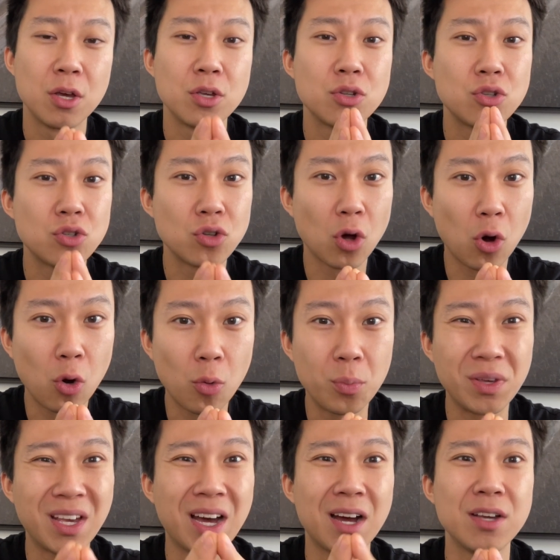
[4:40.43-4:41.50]
So
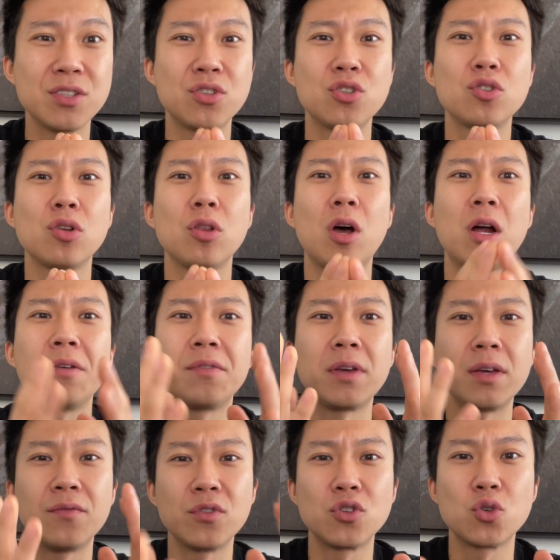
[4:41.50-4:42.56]
because there's a lot of
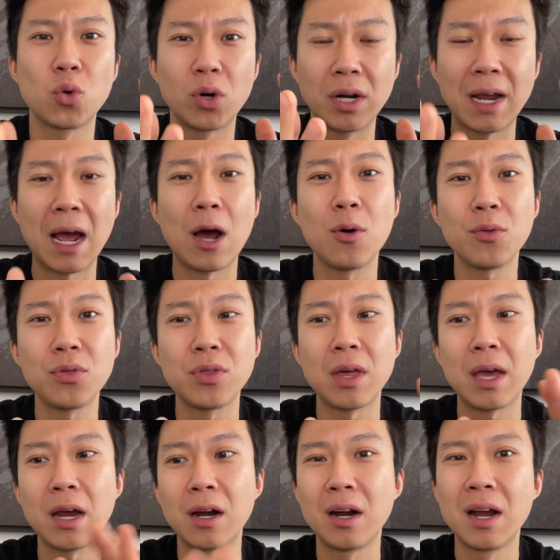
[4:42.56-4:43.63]
inventory out
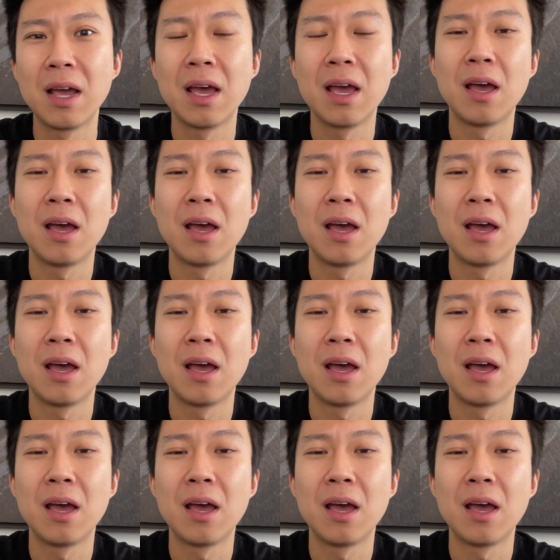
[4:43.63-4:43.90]
there,